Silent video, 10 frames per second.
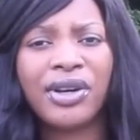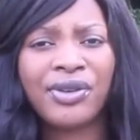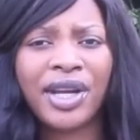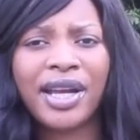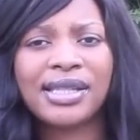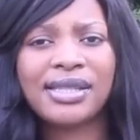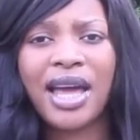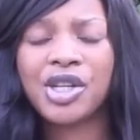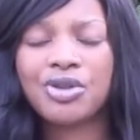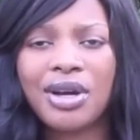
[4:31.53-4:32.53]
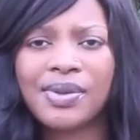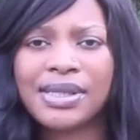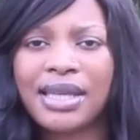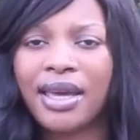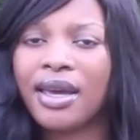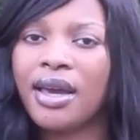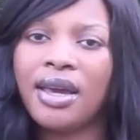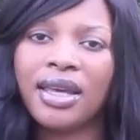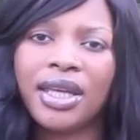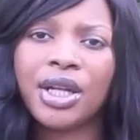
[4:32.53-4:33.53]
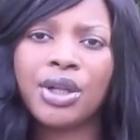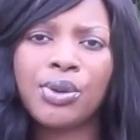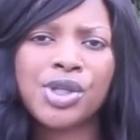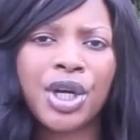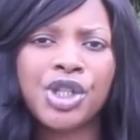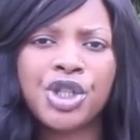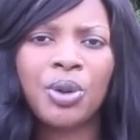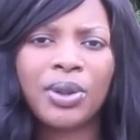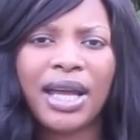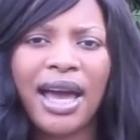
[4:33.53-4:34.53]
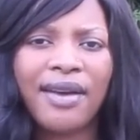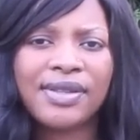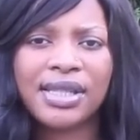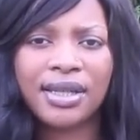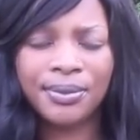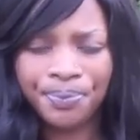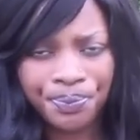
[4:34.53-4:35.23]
If your hair is natural, I would say get a closure because you don't want to have to